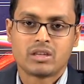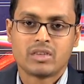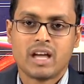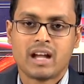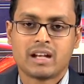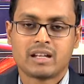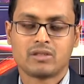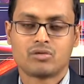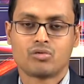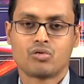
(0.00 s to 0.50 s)

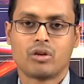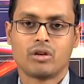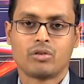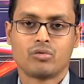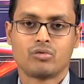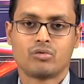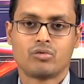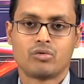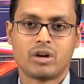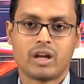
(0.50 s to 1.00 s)
That is what
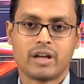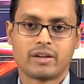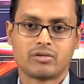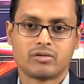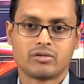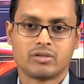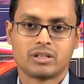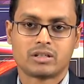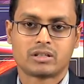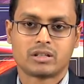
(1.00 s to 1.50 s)
we would like to
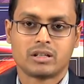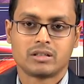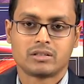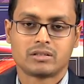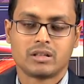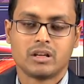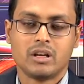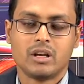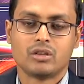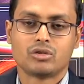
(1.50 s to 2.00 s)
discuss.
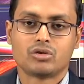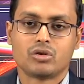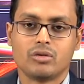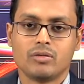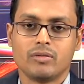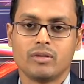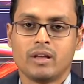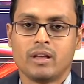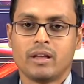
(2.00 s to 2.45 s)
So,